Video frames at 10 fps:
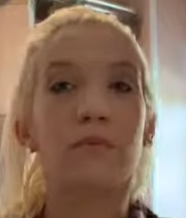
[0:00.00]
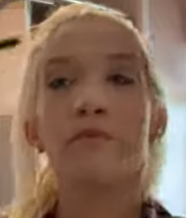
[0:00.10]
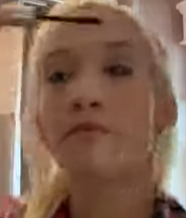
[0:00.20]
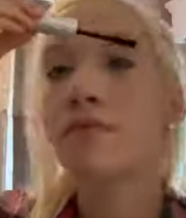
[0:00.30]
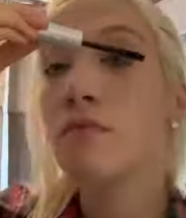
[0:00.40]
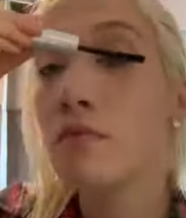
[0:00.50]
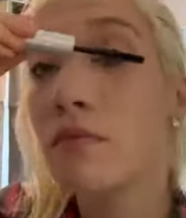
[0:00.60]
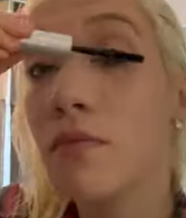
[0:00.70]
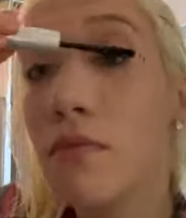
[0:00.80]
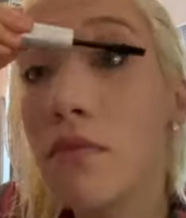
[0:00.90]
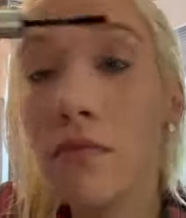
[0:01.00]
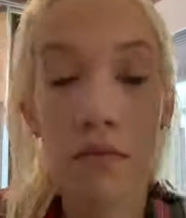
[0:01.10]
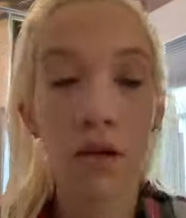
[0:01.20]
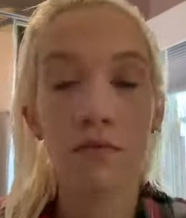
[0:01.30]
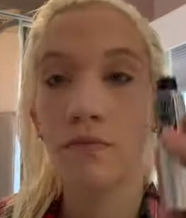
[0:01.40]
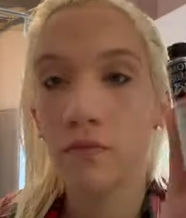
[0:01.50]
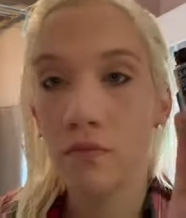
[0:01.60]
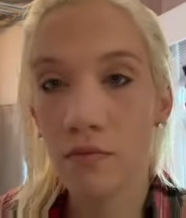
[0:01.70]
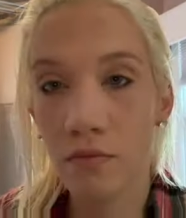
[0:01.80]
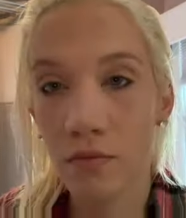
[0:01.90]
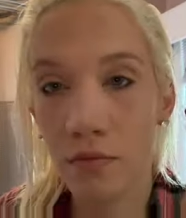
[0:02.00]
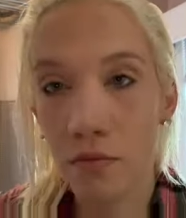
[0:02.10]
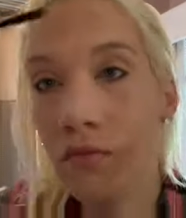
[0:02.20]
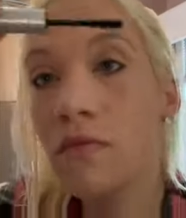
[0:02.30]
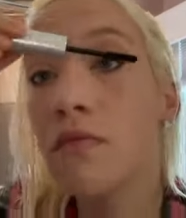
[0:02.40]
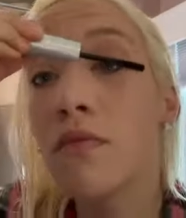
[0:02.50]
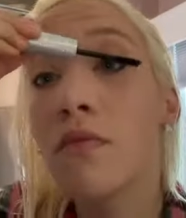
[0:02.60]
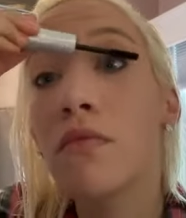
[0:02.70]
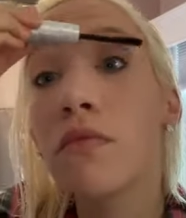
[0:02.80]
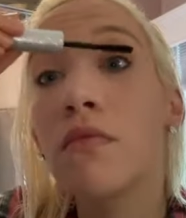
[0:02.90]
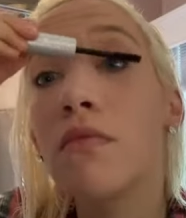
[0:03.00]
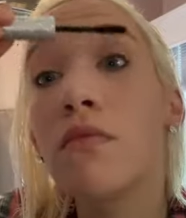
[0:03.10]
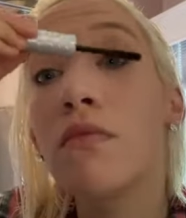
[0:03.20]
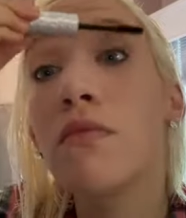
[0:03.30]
(silence)